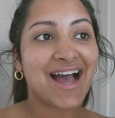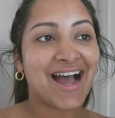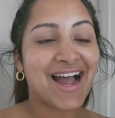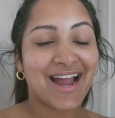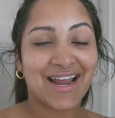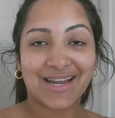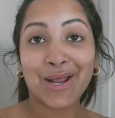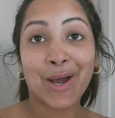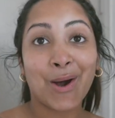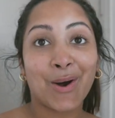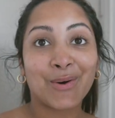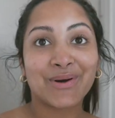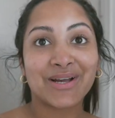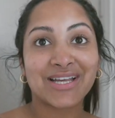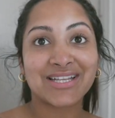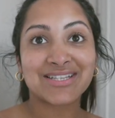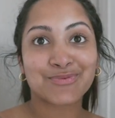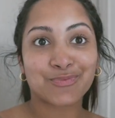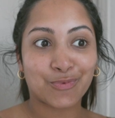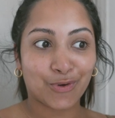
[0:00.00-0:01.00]
I know
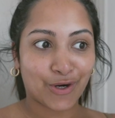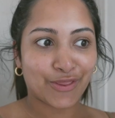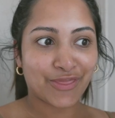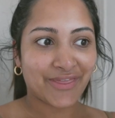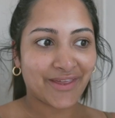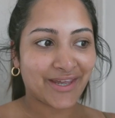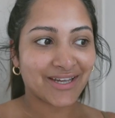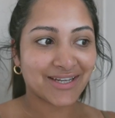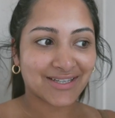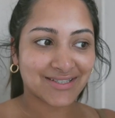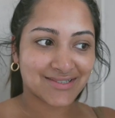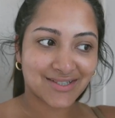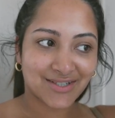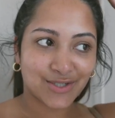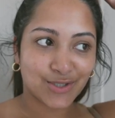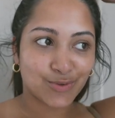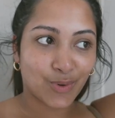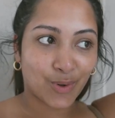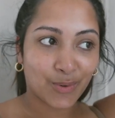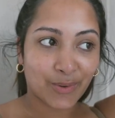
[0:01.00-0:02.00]
it's worth it because then
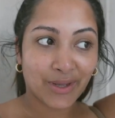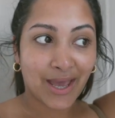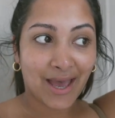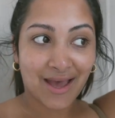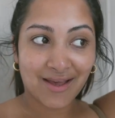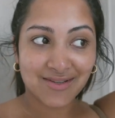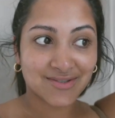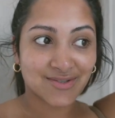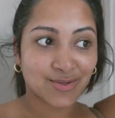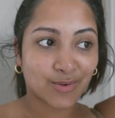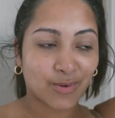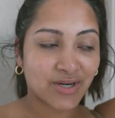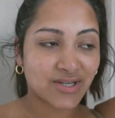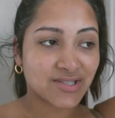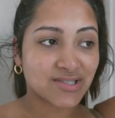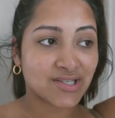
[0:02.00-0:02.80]
you won't get as sore.